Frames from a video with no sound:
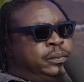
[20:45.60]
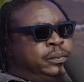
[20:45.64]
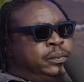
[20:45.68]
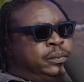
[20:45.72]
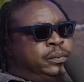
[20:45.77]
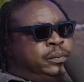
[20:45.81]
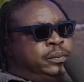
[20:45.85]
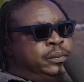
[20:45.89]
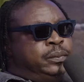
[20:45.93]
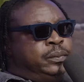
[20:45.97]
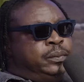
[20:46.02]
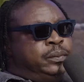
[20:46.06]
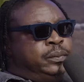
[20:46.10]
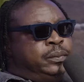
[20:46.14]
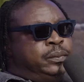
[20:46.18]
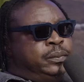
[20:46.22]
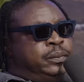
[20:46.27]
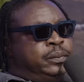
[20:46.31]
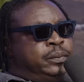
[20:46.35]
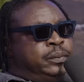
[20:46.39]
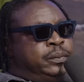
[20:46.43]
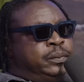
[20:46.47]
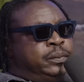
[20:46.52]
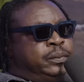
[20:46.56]

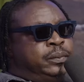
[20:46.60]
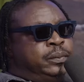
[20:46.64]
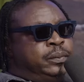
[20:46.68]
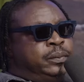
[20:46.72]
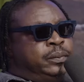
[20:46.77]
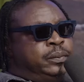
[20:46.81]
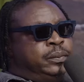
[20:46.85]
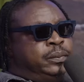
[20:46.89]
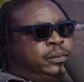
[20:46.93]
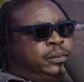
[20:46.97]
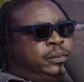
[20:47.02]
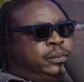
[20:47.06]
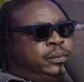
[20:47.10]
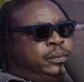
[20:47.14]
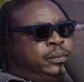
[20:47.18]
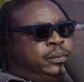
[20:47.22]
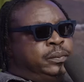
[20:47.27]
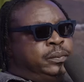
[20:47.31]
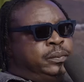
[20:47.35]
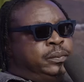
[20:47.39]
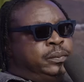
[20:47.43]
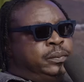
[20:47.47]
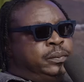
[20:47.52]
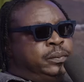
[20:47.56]

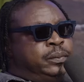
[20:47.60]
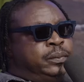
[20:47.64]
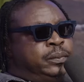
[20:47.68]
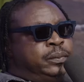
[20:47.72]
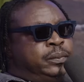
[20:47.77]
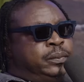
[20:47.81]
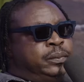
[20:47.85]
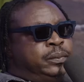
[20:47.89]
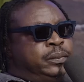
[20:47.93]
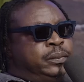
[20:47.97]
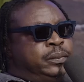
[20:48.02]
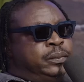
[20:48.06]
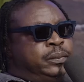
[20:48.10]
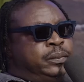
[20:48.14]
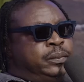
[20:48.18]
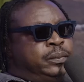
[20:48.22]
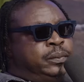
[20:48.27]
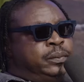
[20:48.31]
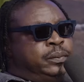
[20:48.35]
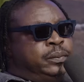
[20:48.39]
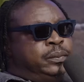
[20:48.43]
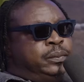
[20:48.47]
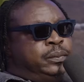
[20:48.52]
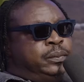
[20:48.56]

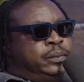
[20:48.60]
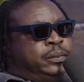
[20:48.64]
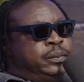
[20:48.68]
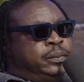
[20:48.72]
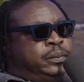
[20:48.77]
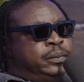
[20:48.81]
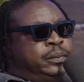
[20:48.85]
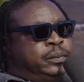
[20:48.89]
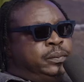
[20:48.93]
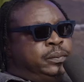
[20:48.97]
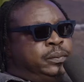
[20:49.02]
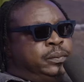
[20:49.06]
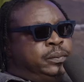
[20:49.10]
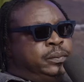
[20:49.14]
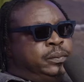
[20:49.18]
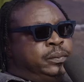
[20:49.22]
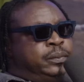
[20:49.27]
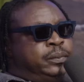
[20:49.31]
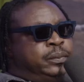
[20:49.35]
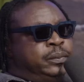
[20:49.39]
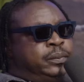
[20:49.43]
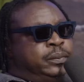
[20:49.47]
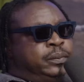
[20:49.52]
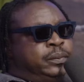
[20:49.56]

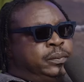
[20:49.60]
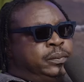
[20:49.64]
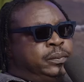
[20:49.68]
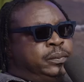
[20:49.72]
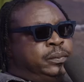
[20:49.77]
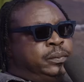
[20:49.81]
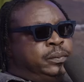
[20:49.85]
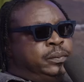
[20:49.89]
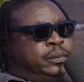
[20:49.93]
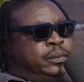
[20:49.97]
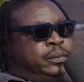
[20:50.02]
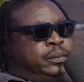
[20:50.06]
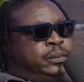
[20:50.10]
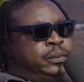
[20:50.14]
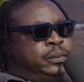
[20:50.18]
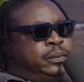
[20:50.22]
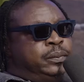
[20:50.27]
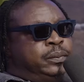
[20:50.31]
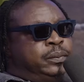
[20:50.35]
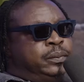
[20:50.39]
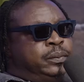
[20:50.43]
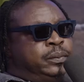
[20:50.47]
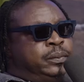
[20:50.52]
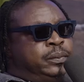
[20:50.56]

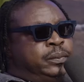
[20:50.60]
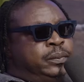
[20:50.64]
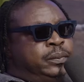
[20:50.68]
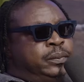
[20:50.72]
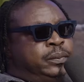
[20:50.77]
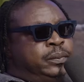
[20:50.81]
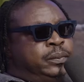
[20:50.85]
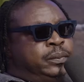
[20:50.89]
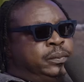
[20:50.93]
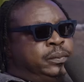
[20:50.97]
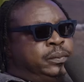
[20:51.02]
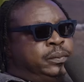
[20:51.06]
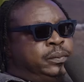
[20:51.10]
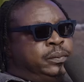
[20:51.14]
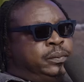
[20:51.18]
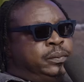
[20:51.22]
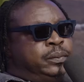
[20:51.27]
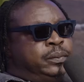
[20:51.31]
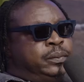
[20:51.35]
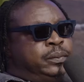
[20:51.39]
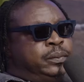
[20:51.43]
[no speech]